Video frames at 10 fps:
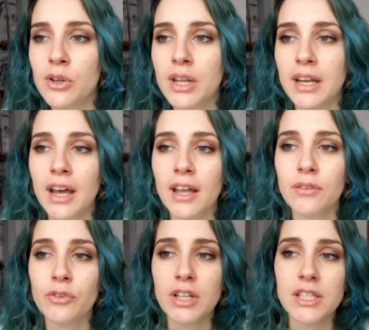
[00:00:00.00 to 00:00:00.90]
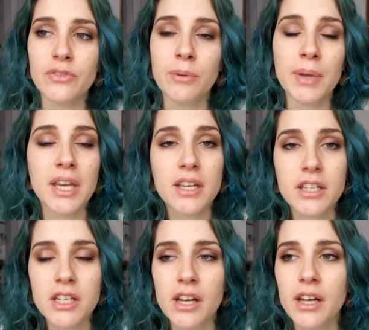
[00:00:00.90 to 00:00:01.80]
and I had friends from
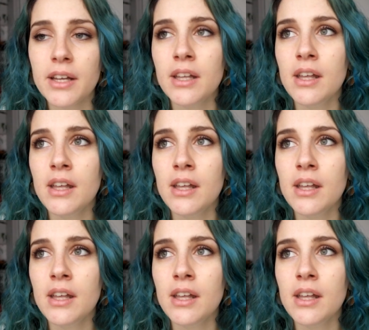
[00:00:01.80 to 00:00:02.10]
Asia.